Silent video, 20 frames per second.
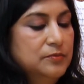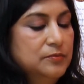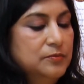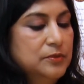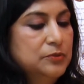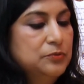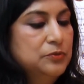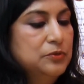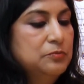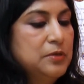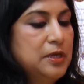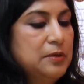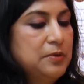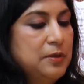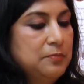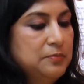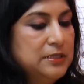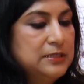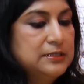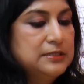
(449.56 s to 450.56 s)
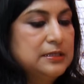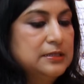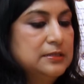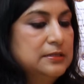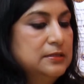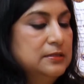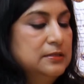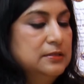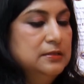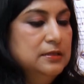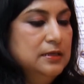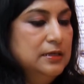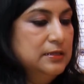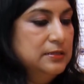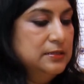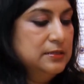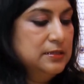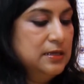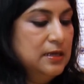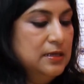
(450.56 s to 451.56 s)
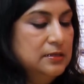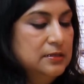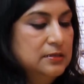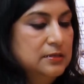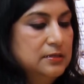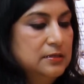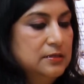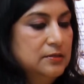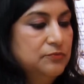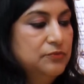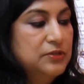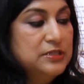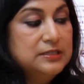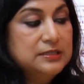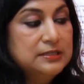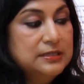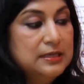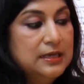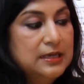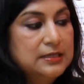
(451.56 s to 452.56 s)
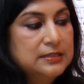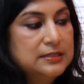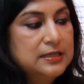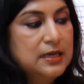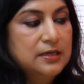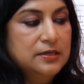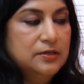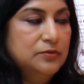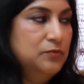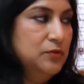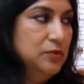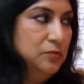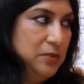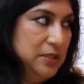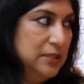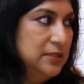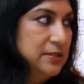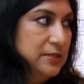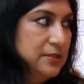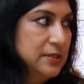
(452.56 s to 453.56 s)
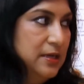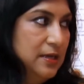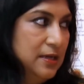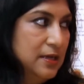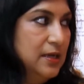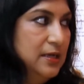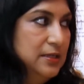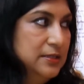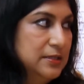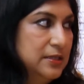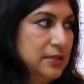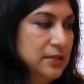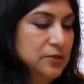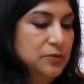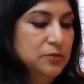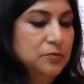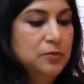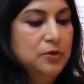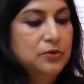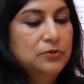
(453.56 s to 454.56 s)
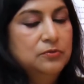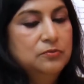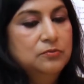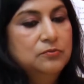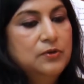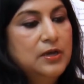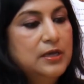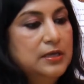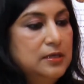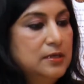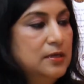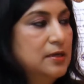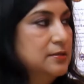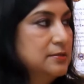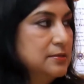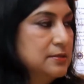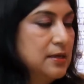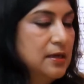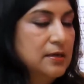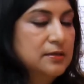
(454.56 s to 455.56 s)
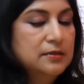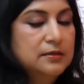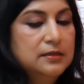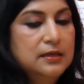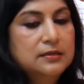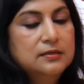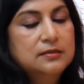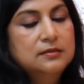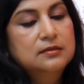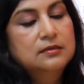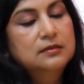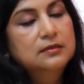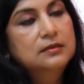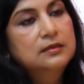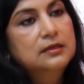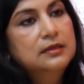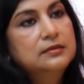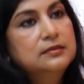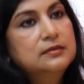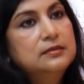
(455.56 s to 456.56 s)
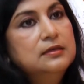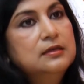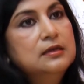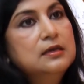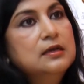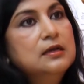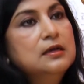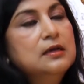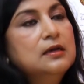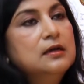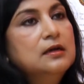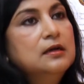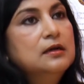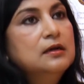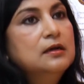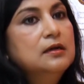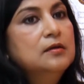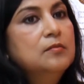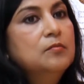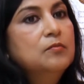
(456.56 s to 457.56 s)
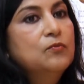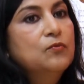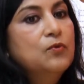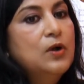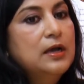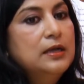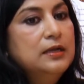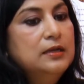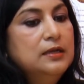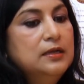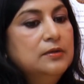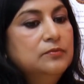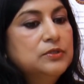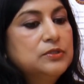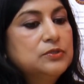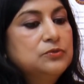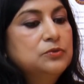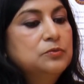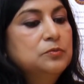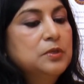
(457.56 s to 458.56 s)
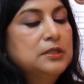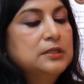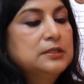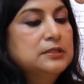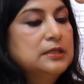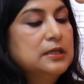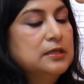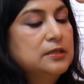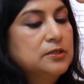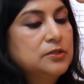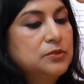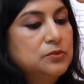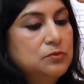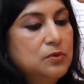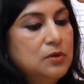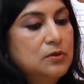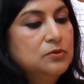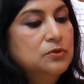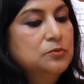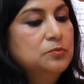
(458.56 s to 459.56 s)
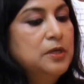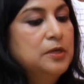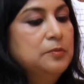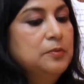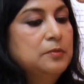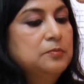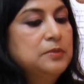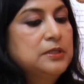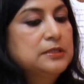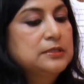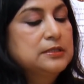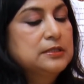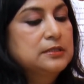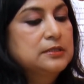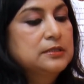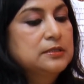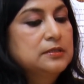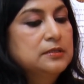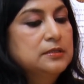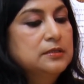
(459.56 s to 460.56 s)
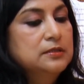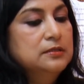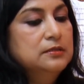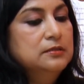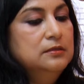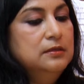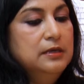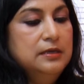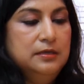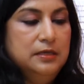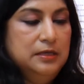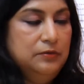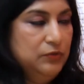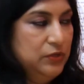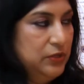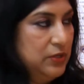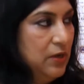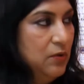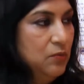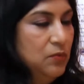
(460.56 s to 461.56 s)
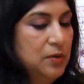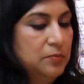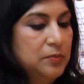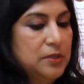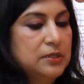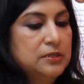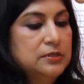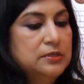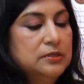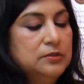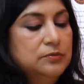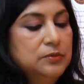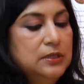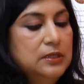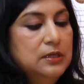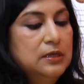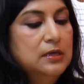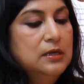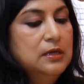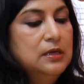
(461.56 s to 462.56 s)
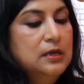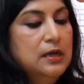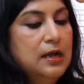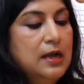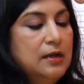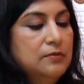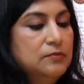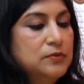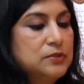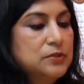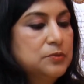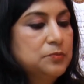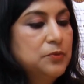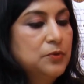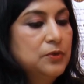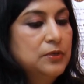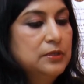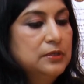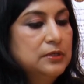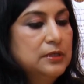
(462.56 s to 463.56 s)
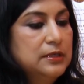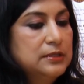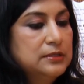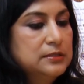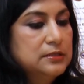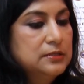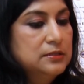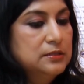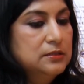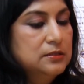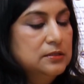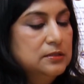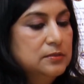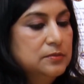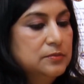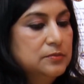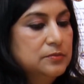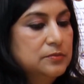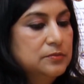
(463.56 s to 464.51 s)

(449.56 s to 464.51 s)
during my public sector, I started, the first thing I started with Mother Sri Lanka. I'll tell you about why I started that later. While I was doing Mother Sri Lanka throughout my public sector career, and even now I'm continuing, I was appointed as a